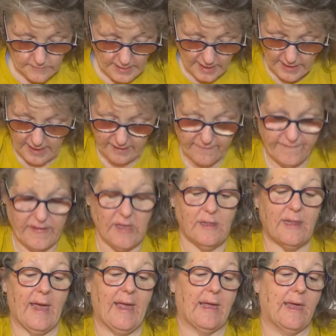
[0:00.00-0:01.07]
and I feel
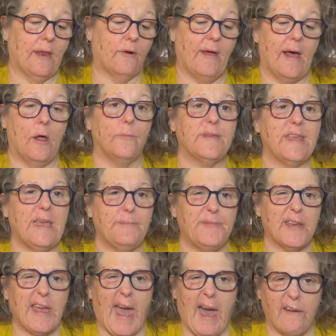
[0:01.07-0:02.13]
like it'll help keep
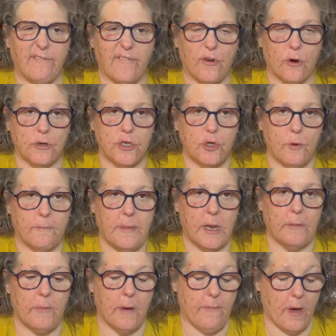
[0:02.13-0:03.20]
the cat fur to a
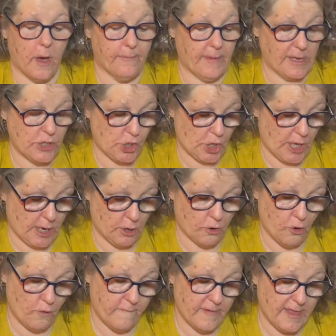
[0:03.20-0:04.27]
minimum on my chair
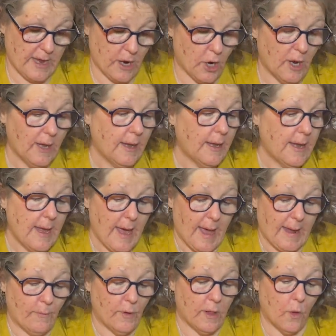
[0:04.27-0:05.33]
over there.
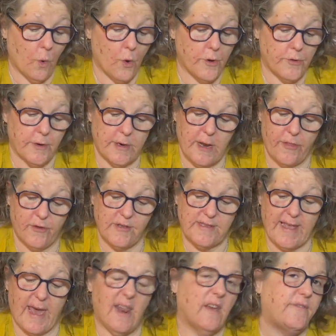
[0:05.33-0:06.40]
I will order another
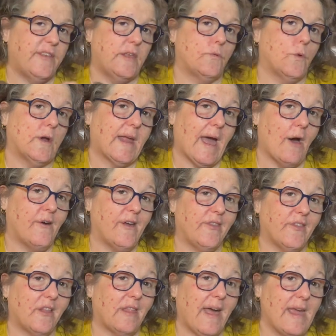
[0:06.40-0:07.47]
set if these work out in
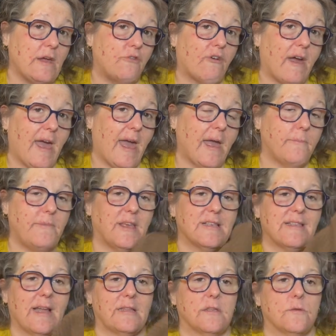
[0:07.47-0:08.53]
the light gray because
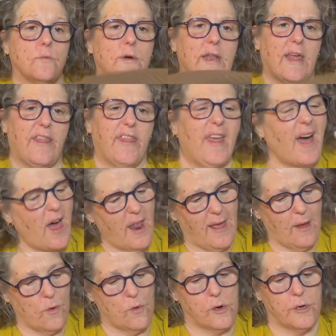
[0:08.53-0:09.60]
that's what I thought
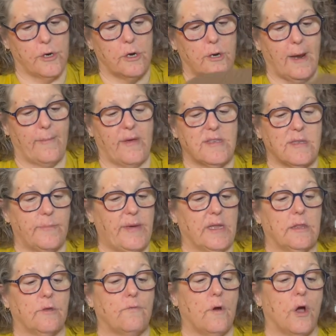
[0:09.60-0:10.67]
I ordered. I must have
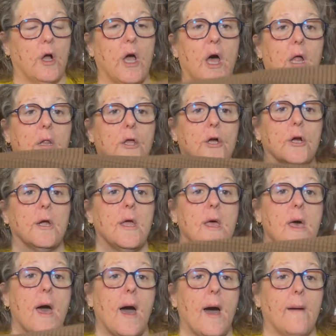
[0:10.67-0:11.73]
picked the wrong color
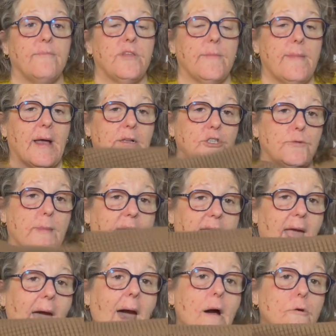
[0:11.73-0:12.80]
um, to match my
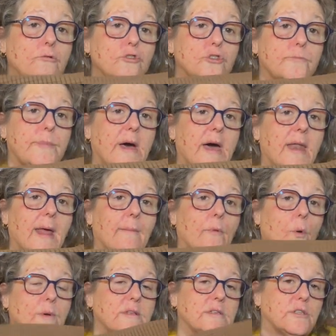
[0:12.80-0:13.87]
couch, but I'm
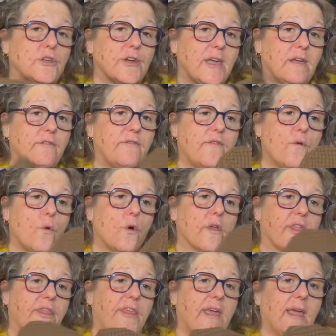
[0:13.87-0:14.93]
always looking for
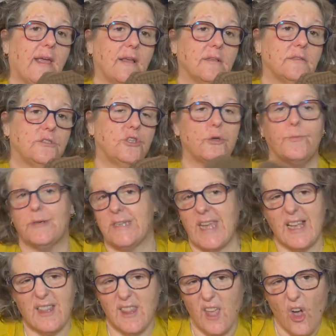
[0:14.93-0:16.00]
things to
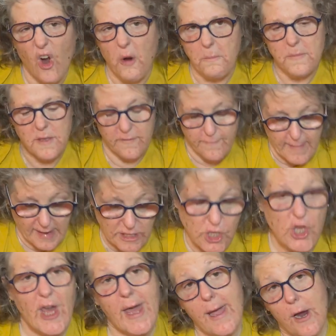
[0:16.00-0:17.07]
protect the arms of my
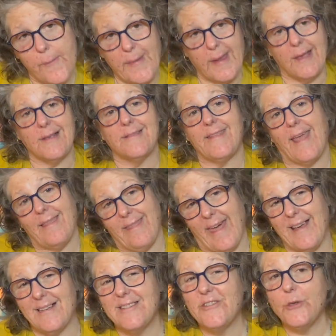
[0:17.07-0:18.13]
chair because they
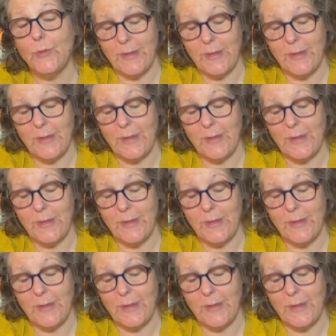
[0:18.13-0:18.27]
like to